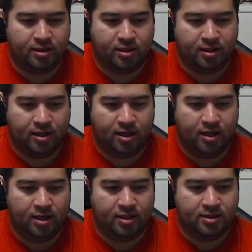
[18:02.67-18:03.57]

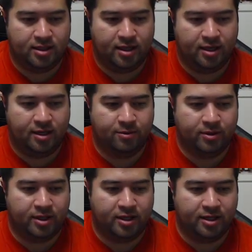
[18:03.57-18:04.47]
And we'll
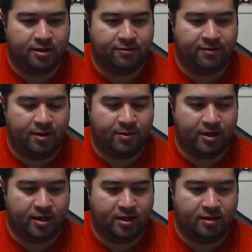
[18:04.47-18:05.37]
get another family
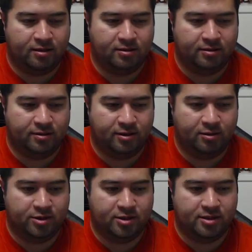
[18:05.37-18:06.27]
here.
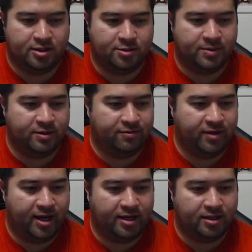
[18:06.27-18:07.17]
These will be the
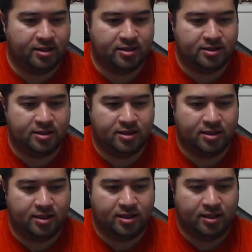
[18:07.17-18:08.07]
Flanders.
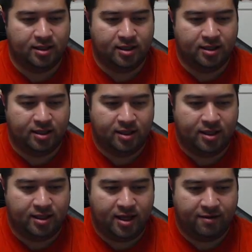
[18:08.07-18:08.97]

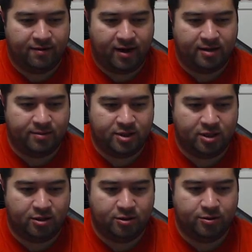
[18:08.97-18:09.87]
We'll have item
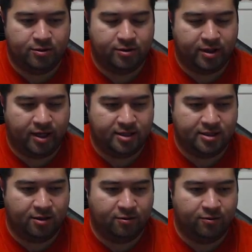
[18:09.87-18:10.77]
2 and
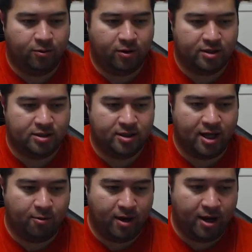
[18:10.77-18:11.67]
so forth. So
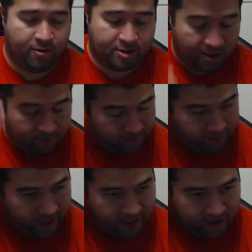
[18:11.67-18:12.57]
that way
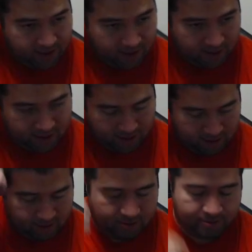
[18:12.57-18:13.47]
I can start
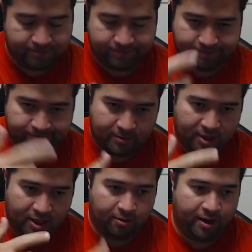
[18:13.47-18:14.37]
to
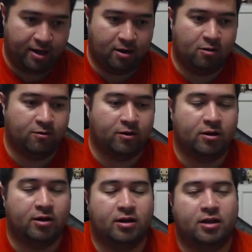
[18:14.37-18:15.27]
iterate
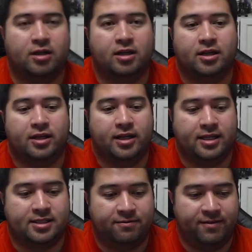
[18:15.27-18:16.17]
over each
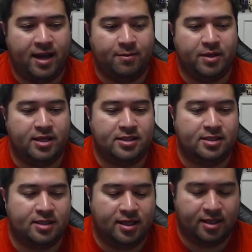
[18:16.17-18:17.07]
of the families
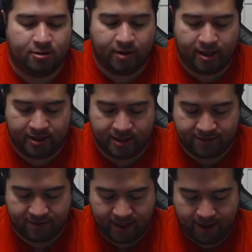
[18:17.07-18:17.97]
and then create a list
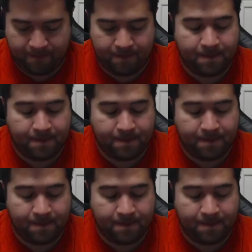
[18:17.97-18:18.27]
for them.